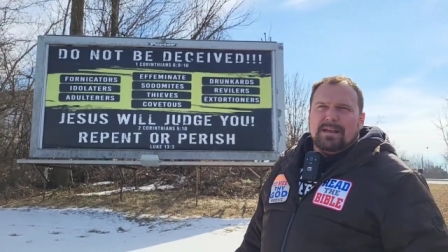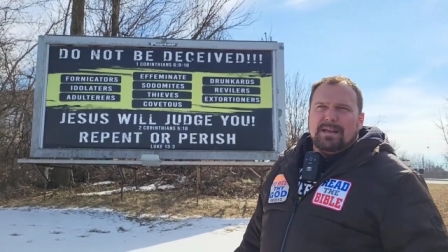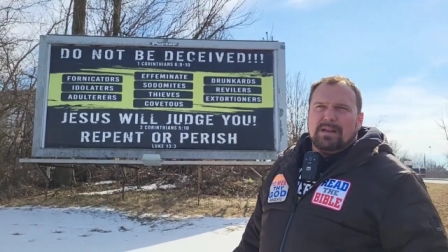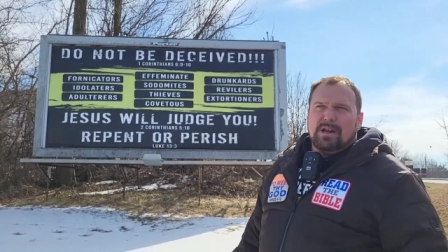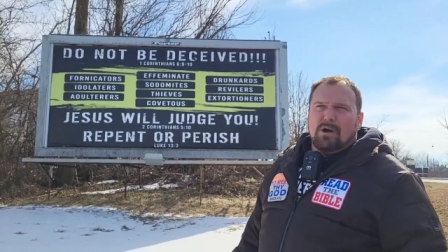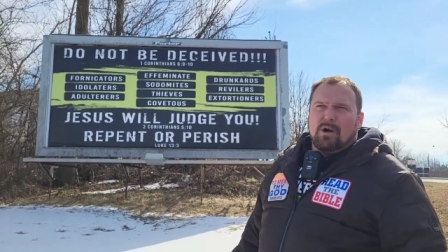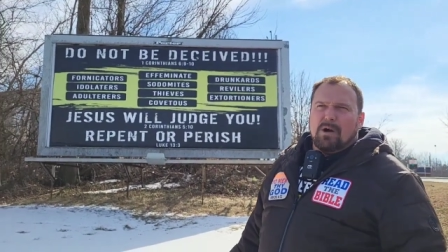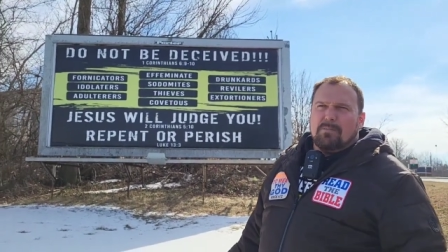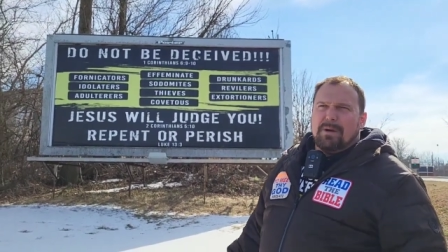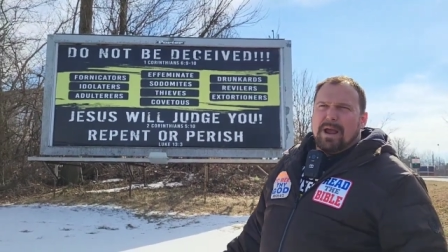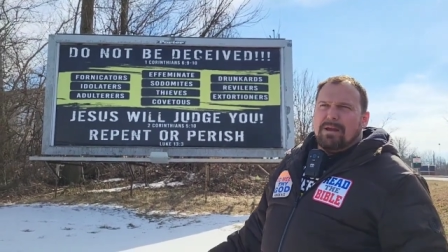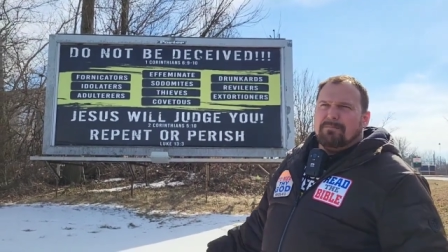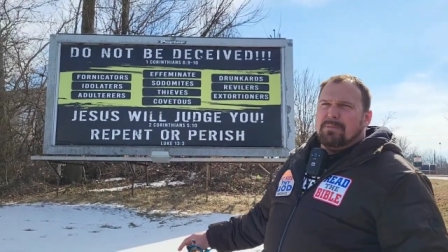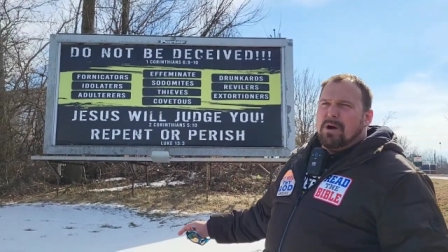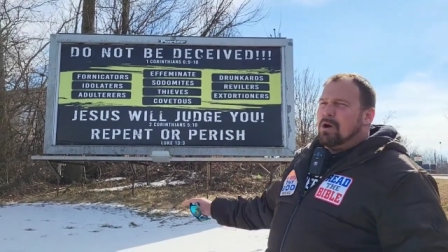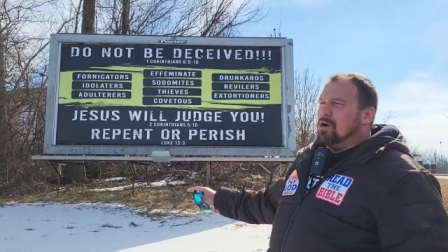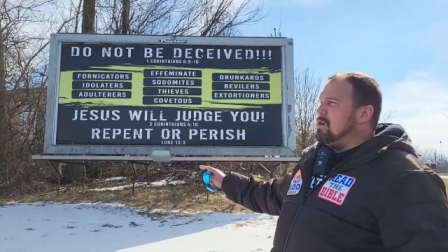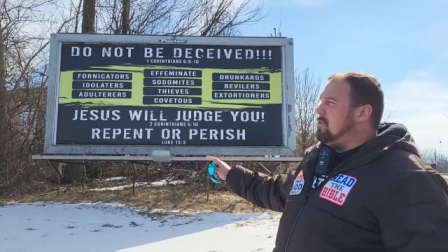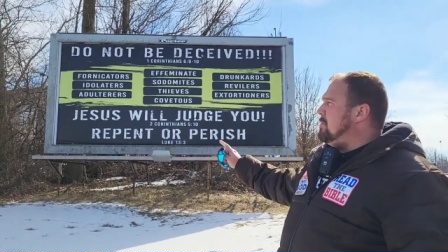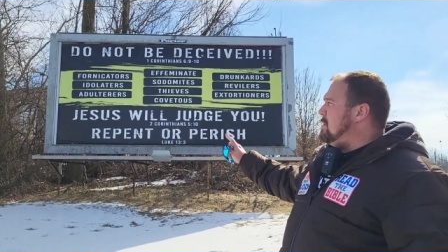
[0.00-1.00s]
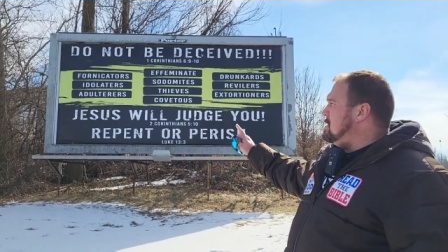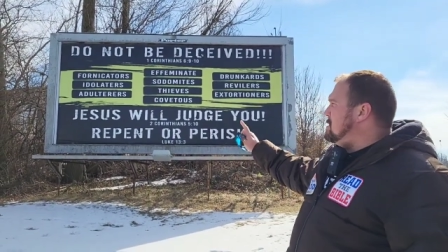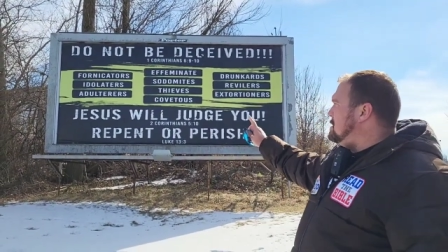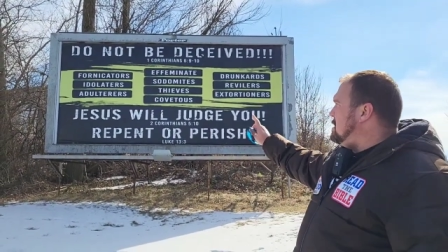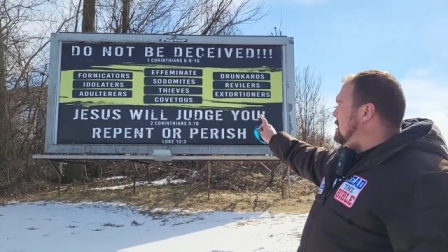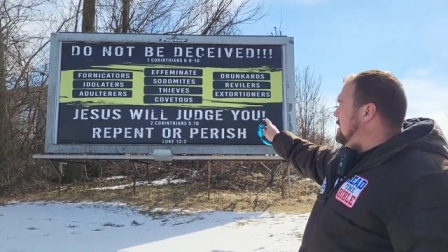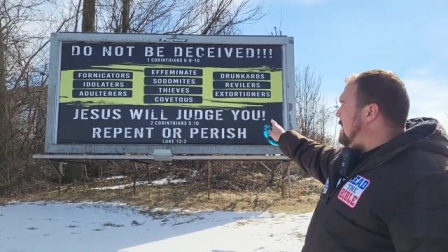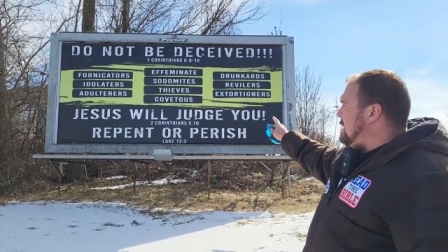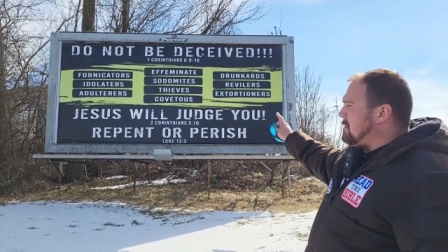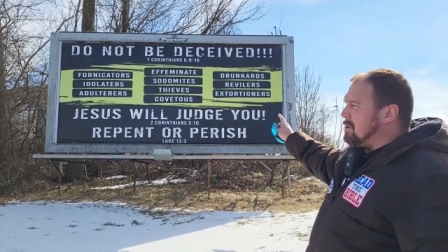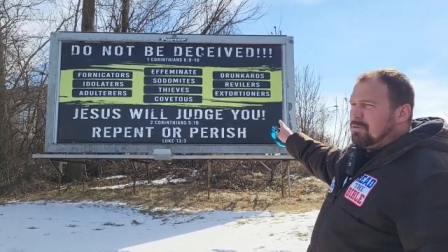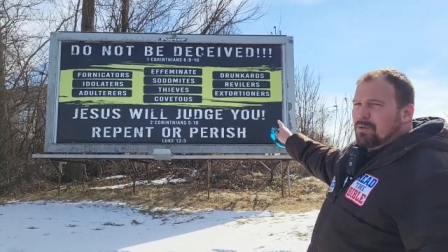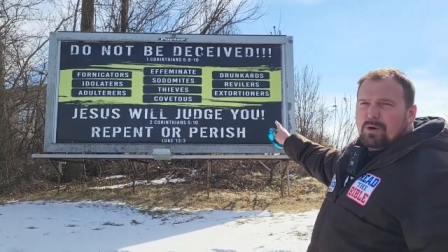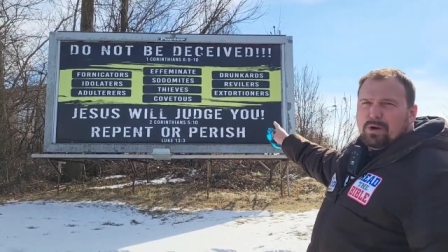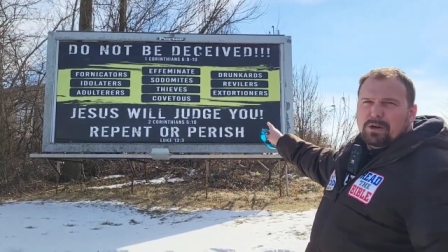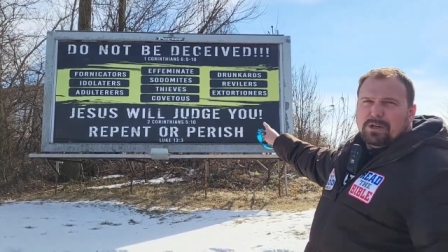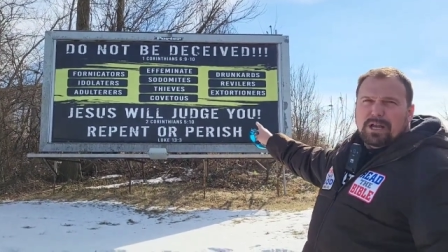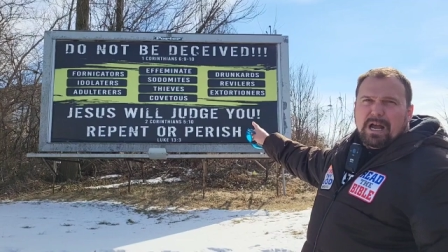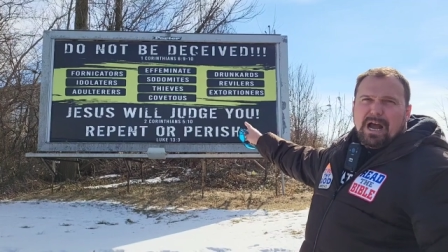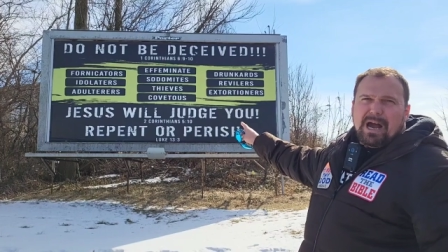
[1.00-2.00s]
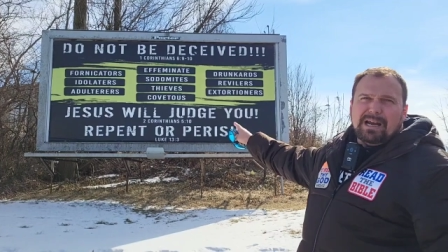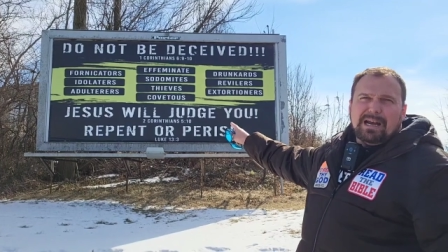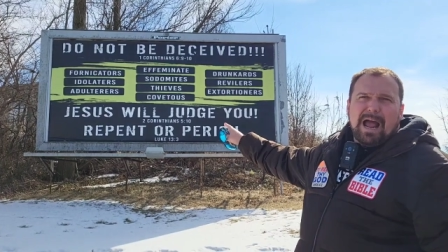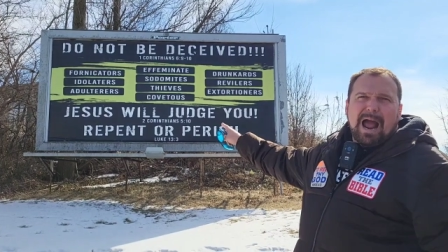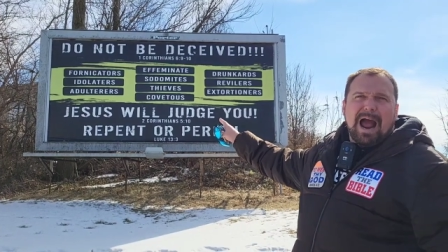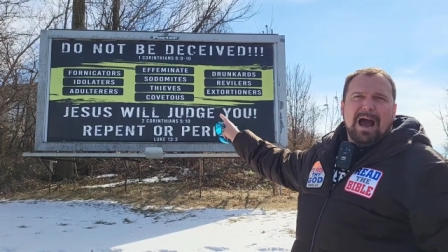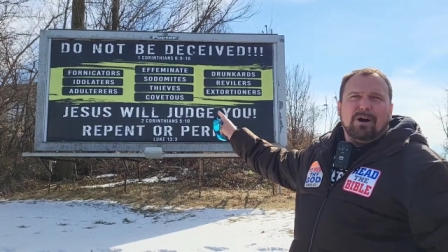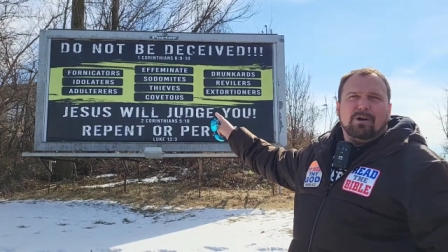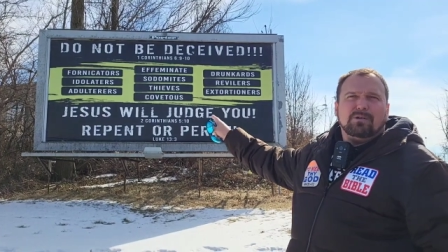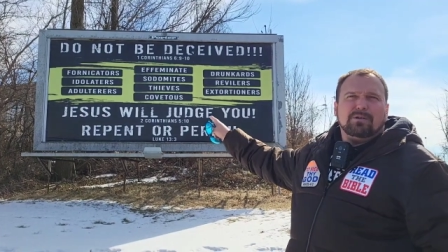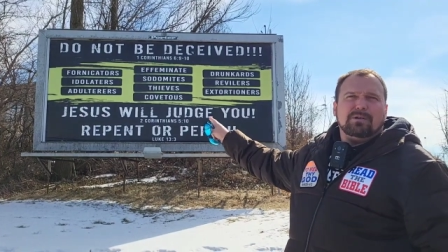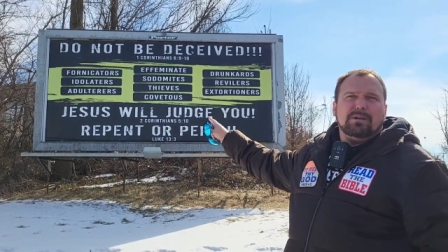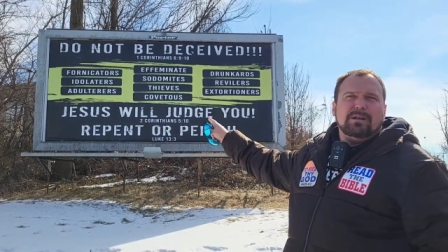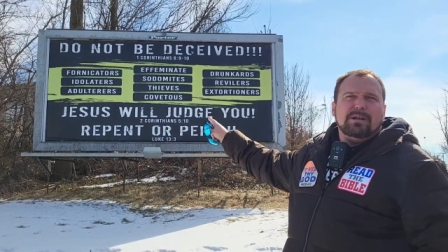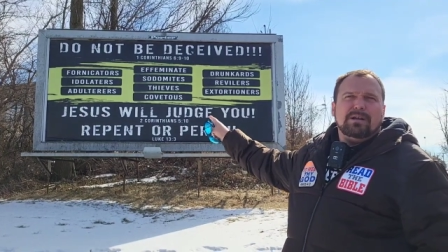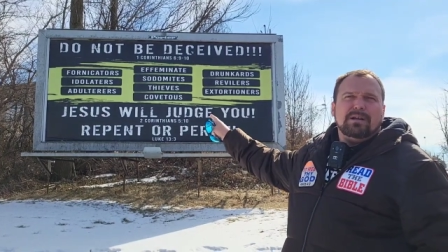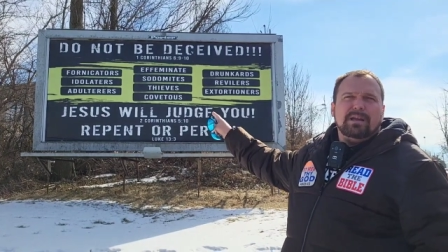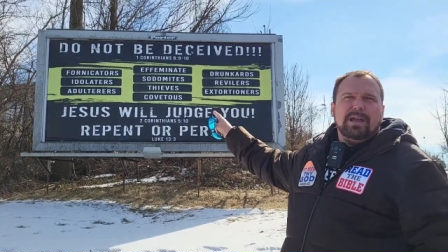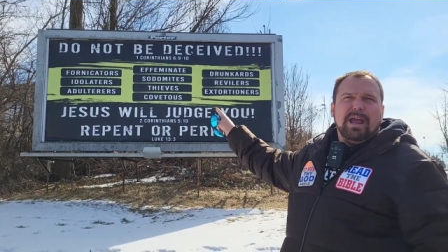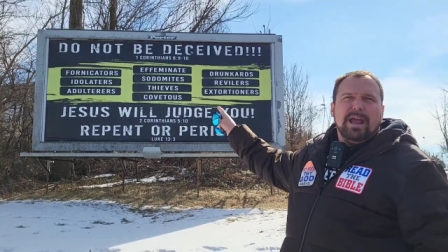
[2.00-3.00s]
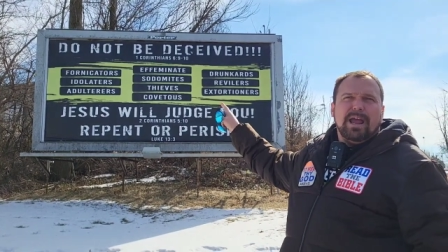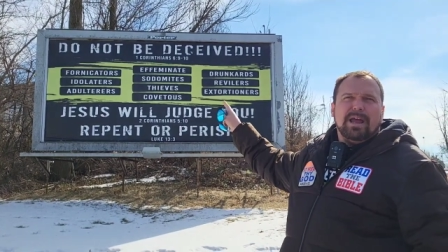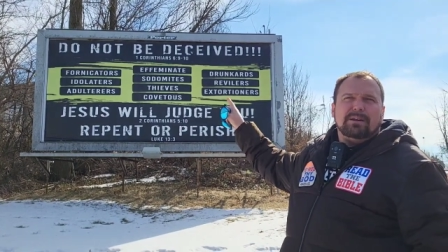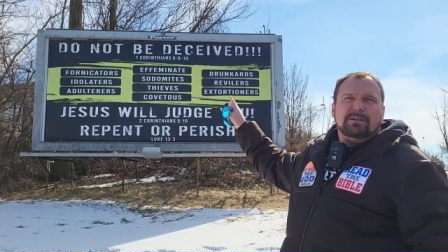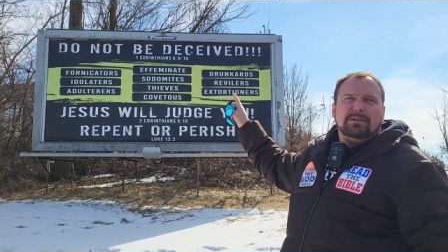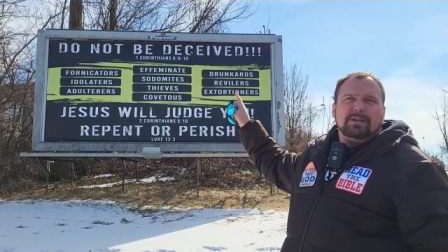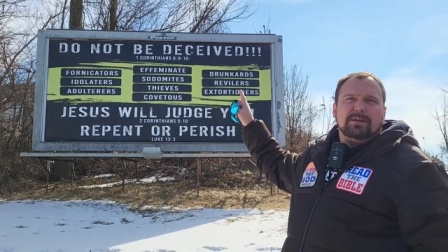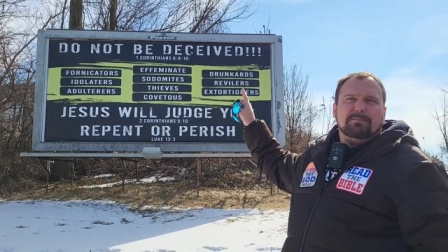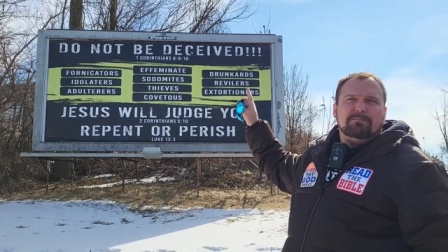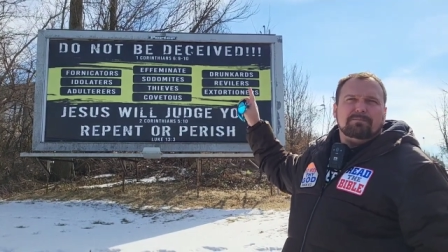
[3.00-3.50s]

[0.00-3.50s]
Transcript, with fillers: You know, our main motive is to get the Word of God out and